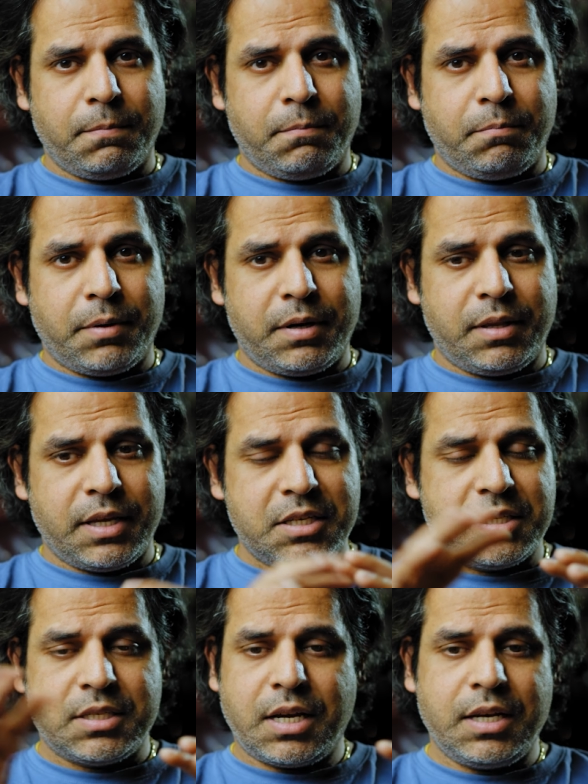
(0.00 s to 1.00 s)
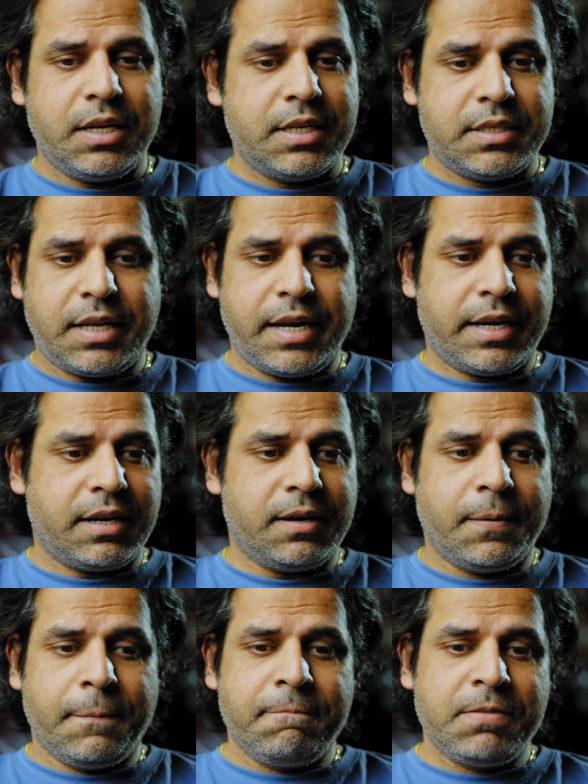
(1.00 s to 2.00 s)
but this sun is like
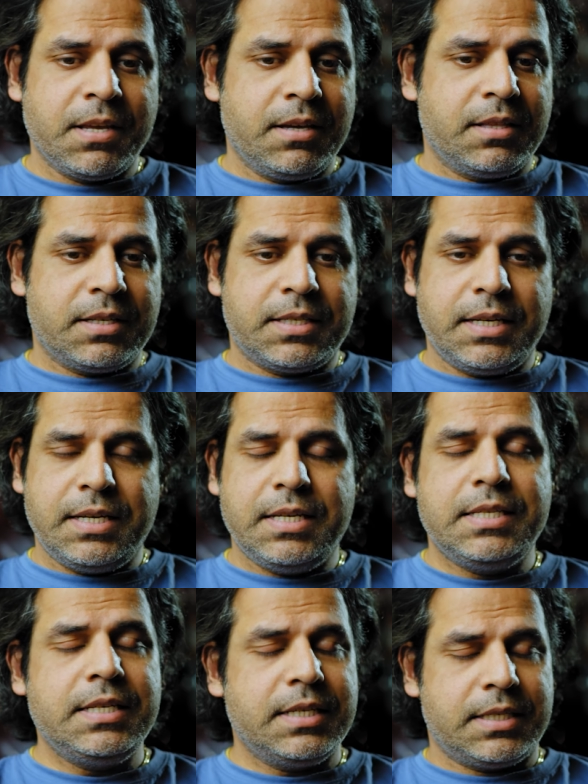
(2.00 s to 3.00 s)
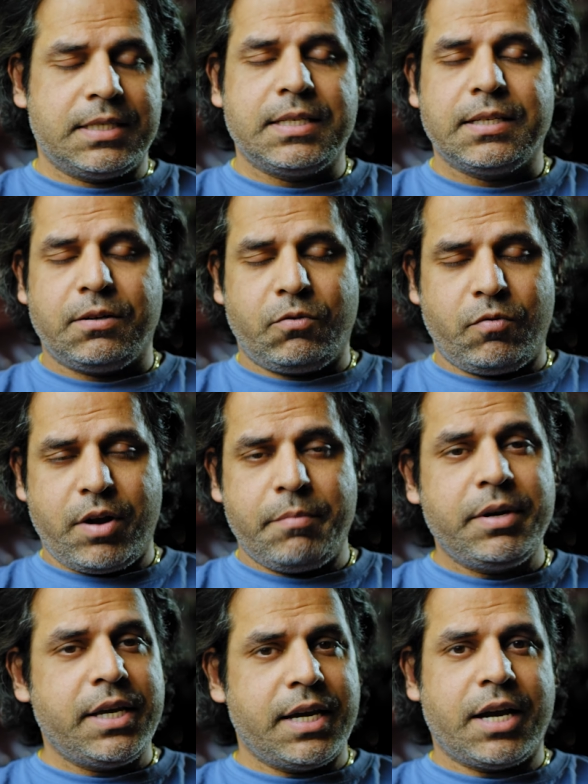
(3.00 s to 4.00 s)
a this easiest
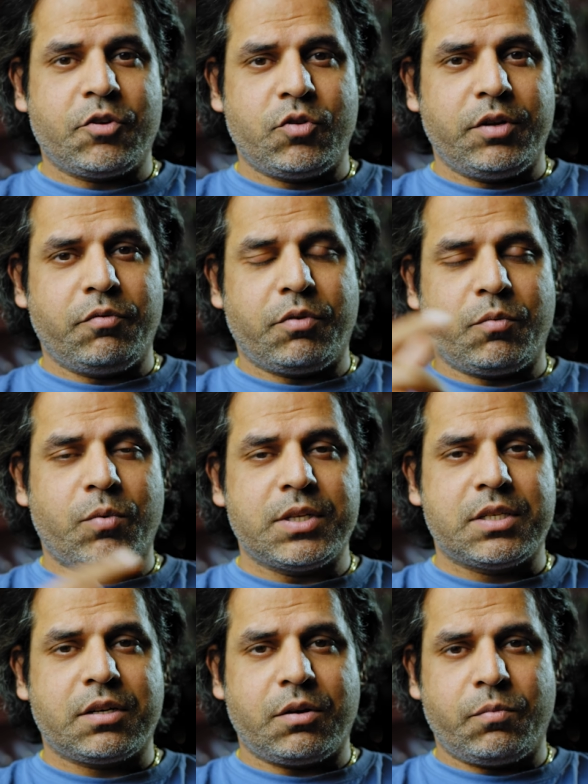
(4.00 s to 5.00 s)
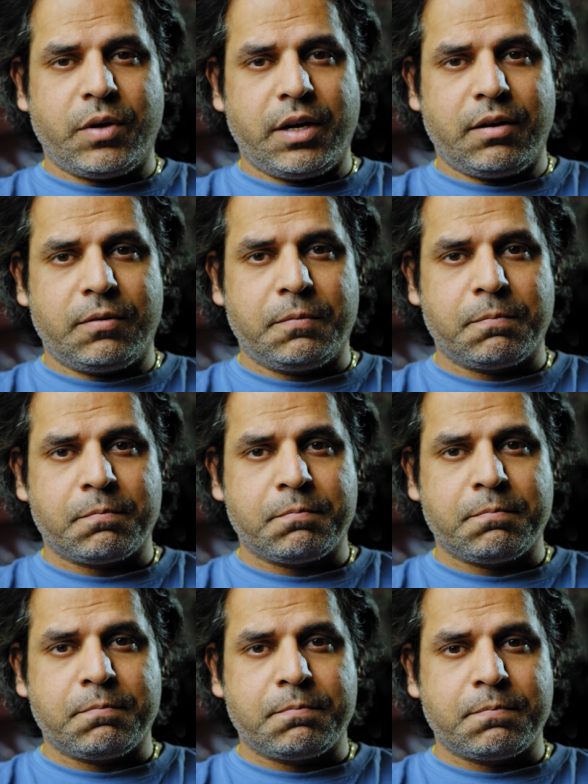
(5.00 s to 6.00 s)
remedy actually for one's career
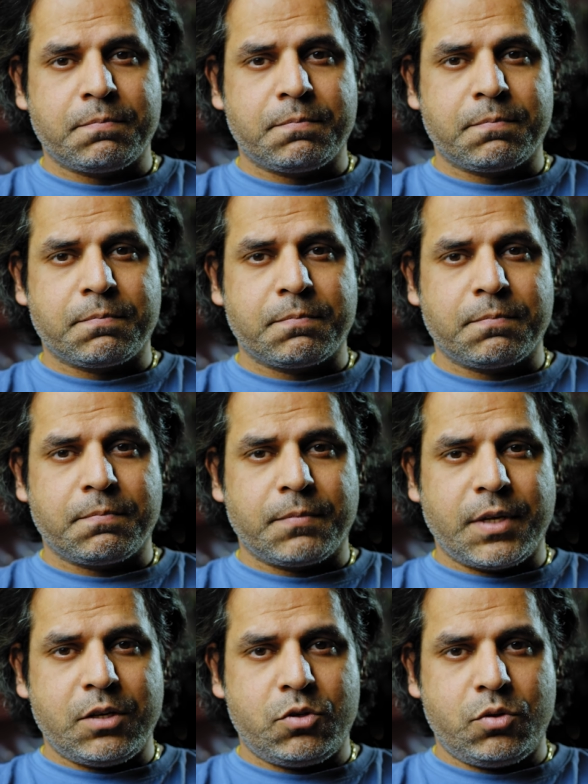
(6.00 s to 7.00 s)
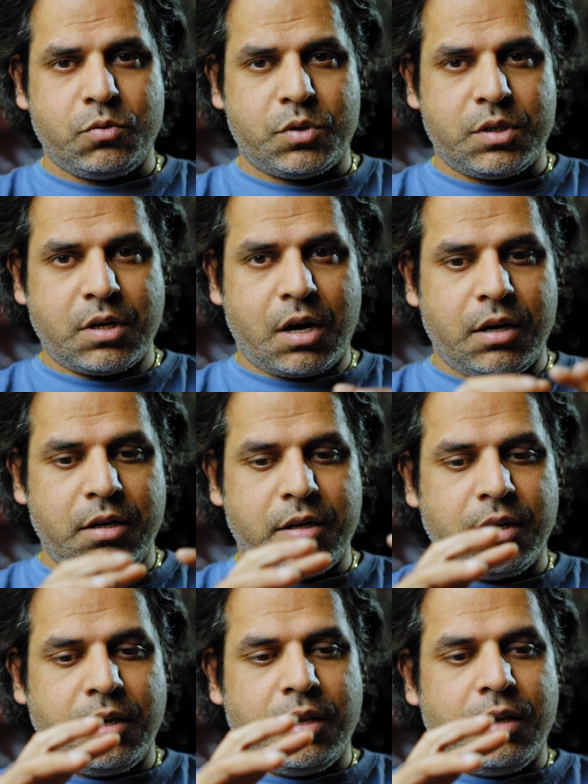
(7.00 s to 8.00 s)
is to start
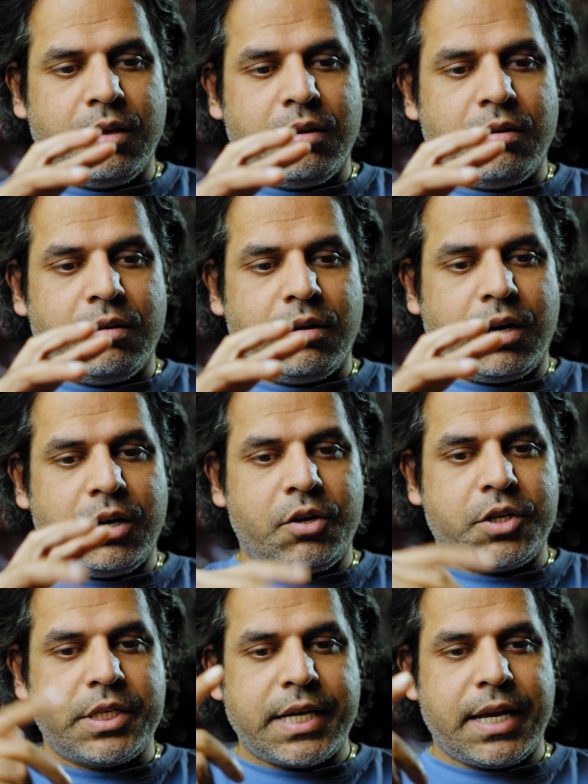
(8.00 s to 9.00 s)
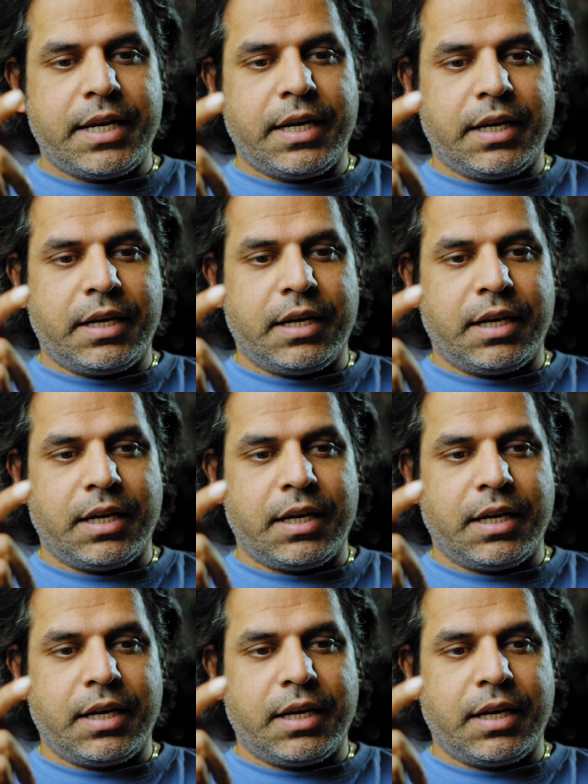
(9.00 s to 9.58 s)
understanding